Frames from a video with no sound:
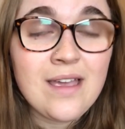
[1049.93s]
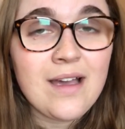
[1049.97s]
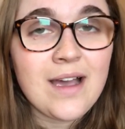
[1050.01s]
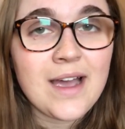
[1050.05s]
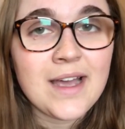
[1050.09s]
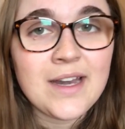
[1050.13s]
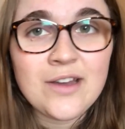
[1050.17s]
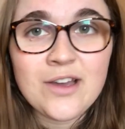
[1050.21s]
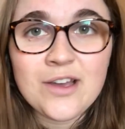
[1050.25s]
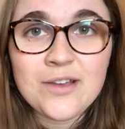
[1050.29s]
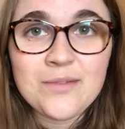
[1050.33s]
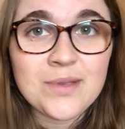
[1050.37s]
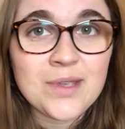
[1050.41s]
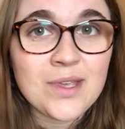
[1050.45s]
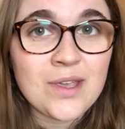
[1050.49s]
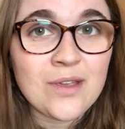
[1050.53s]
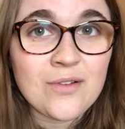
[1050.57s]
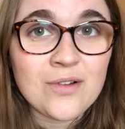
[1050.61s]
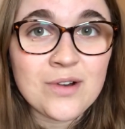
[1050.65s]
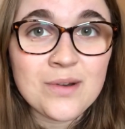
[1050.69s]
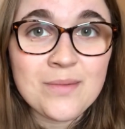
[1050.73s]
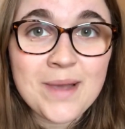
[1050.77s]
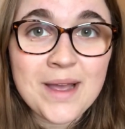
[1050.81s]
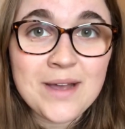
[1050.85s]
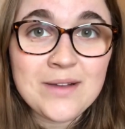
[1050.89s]
I know I've been going
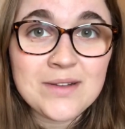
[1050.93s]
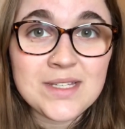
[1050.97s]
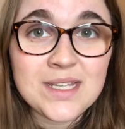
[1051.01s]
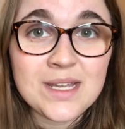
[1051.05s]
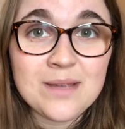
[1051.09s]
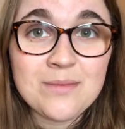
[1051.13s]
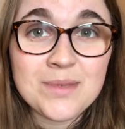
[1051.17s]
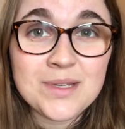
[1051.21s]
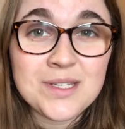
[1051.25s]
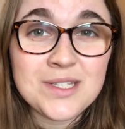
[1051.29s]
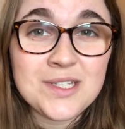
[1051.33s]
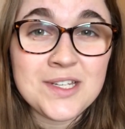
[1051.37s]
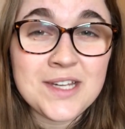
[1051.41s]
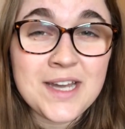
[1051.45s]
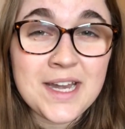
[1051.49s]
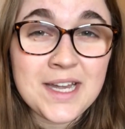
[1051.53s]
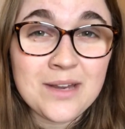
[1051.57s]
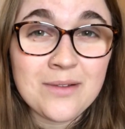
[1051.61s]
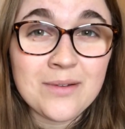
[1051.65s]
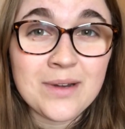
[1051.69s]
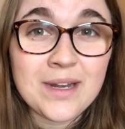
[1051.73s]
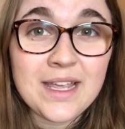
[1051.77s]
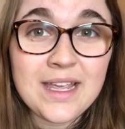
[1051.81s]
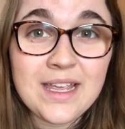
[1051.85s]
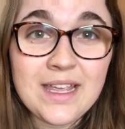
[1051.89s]
on about it, but
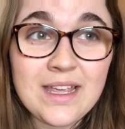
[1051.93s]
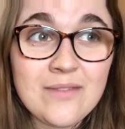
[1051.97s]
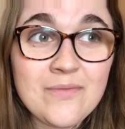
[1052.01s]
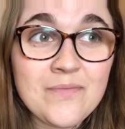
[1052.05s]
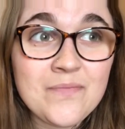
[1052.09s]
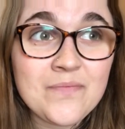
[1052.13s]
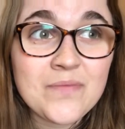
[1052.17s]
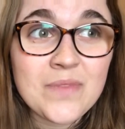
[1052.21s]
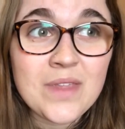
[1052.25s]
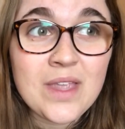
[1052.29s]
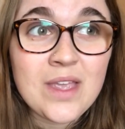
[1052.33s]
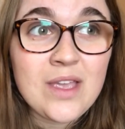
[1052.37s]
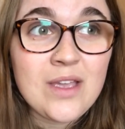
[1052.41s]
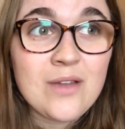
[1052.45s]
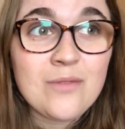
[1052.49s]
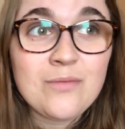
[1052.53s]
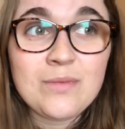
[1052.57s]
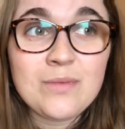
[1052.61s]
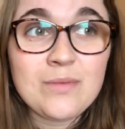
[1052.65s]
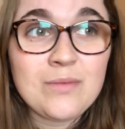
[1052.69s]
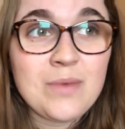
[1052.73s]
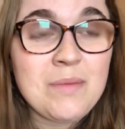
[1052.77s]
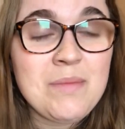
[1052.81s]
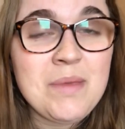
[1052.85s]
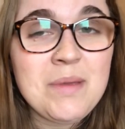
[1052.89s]
genuinely,
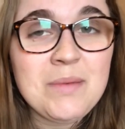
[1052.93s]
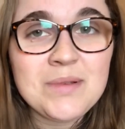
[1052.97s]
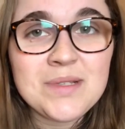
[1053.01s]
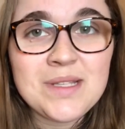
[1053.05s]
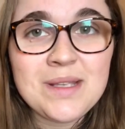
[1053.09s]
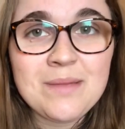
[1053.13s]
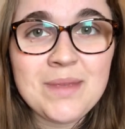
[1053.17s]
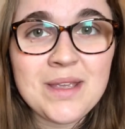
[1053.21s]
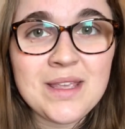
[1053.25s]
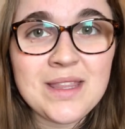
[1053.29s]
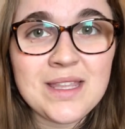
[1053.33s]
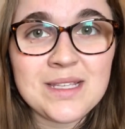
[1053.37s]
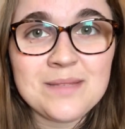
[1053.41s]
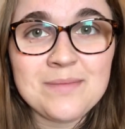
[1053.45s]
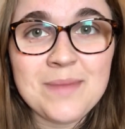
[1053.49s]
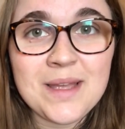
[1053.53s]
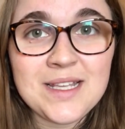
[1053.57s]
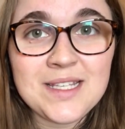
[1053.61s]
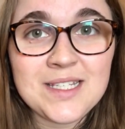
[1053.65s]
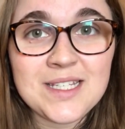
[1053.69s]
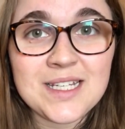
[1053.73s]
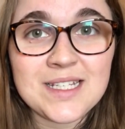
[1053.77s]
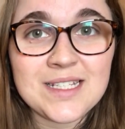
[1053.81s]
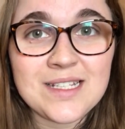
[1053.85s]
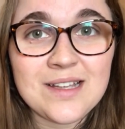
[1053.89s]
when people send me these
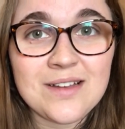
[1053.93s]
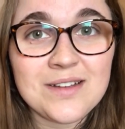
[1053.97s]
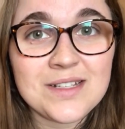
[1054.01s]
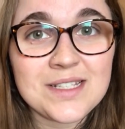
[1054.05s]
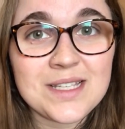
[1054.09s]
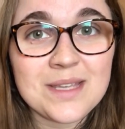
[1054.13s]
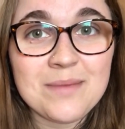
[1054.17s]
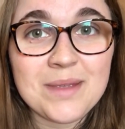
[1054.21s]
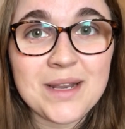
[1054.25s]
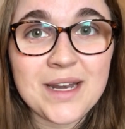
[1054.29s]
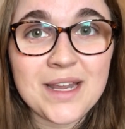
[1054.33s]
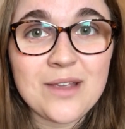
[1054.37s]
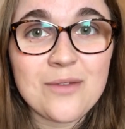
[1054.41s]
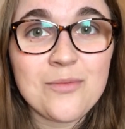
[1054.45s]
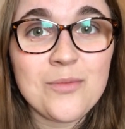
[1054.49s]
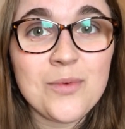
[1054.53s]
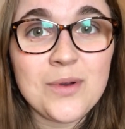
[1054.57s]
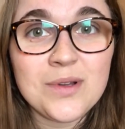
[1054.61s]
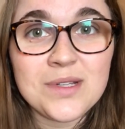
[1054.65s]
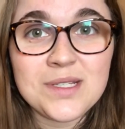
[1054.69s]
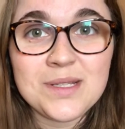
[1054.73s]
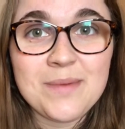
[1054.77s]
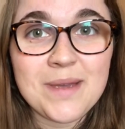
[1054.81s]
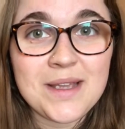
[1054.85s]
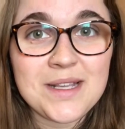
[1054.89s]
messages asking me like
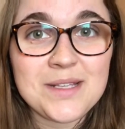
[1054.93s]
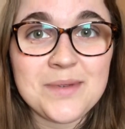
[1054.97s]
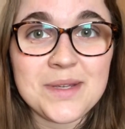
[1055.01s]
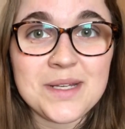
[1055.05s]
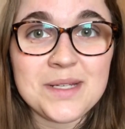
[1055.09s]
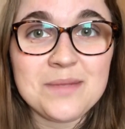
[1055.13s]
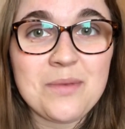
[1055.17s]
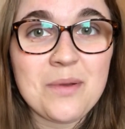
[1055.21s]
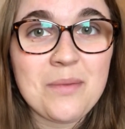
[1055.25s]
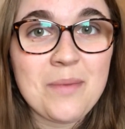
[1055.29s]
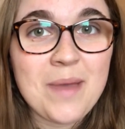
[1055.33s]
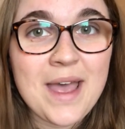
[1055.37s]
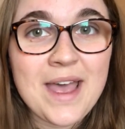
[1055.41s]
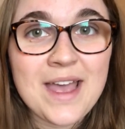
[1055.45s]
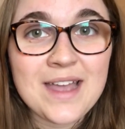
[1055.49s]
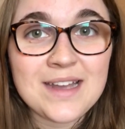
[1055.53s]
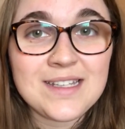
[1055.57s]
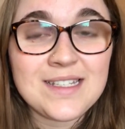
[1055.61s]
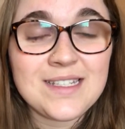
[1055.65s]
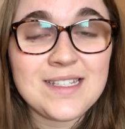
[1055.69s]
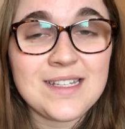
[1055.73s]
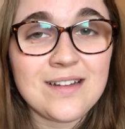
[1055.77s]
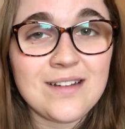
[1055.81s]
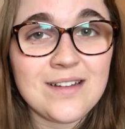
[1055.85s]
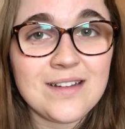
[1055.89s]
what's the best way to prepare
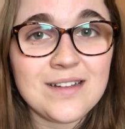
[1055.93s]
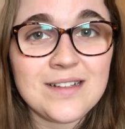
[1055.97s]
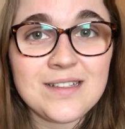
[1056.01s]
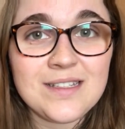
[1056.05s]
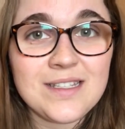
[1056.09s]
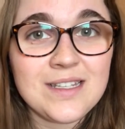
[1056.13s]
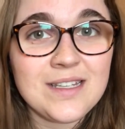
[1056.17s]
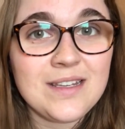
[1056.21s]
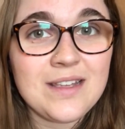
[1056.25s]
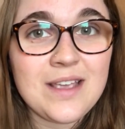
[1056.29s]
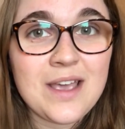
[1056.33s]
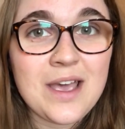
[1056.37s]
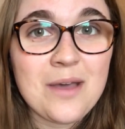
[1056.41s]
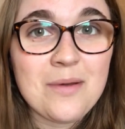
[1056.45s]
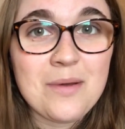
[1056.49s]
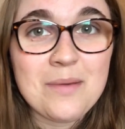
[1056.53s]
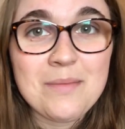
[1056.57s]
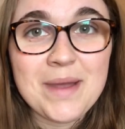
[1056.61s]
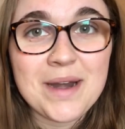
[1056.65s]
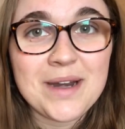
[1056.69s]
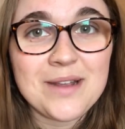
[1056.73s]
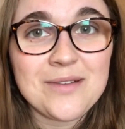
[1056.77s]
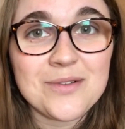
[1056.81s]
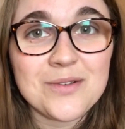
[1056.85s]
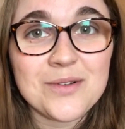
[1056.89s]
to start a
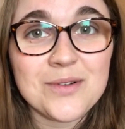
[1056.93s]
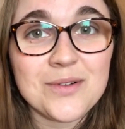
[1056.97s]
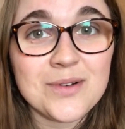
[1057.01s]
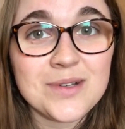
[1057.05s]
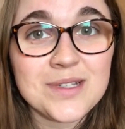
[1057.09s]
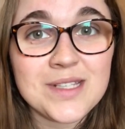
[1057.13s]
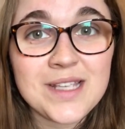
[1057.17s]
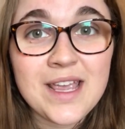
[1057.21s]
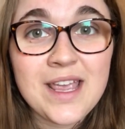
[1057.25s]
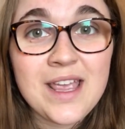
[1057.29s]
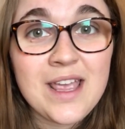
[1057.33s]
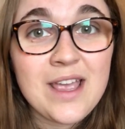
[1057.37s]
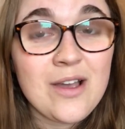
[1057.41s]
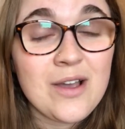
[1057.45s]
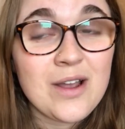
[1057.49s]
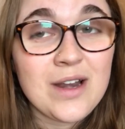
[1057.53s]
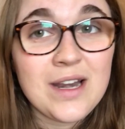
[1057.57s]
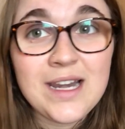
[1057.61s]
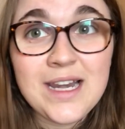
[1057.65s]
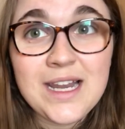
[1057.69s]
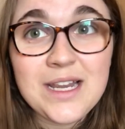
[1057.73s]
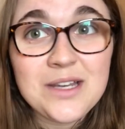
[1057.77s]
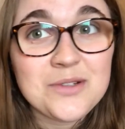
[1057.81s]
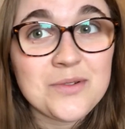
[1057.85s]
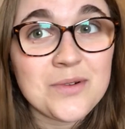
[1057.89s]
medical course,
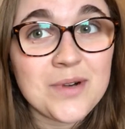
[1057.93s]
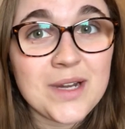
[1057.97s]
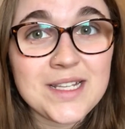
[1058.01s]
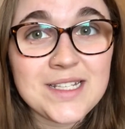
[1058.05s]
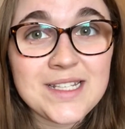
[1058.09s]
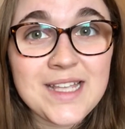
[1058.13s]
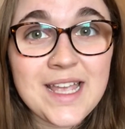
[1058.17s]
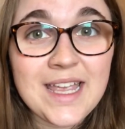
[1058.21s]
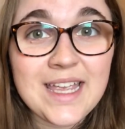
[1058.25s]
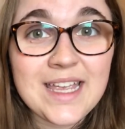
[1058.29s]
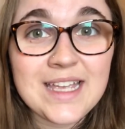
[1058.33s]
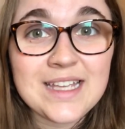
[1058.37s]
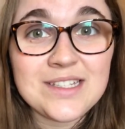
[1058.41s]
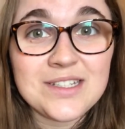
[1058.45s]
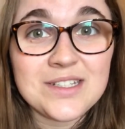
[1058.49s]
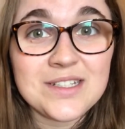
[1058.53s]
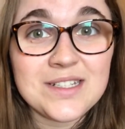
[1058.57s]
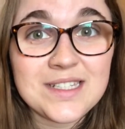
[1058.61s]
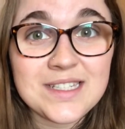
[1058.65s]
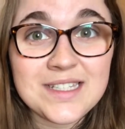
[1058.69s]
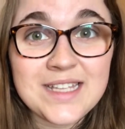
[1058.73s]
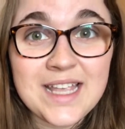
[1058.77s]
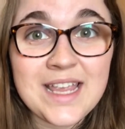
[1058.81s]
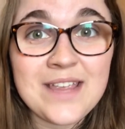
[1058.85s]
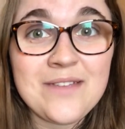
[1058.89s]
literally all I say is just
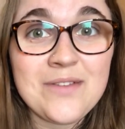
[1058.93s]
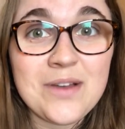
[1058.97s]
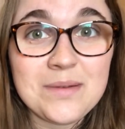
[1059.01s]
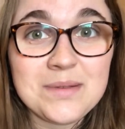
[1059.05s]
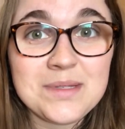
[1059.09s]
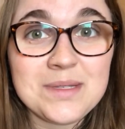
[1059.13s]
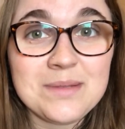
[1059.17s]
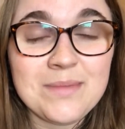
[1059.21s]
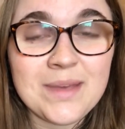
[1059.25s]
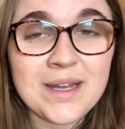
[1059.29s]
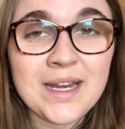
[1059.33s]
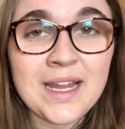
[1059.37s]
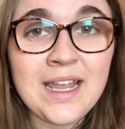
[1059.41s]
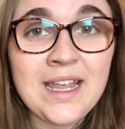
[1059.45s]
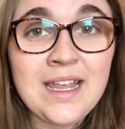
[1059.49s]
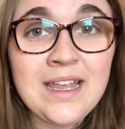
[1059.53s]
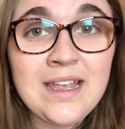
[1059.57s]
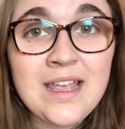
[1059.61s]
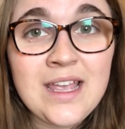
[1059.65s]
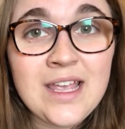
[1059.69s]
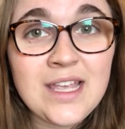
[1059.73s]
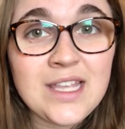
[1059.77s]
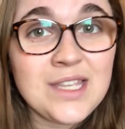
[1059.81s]
save up some money.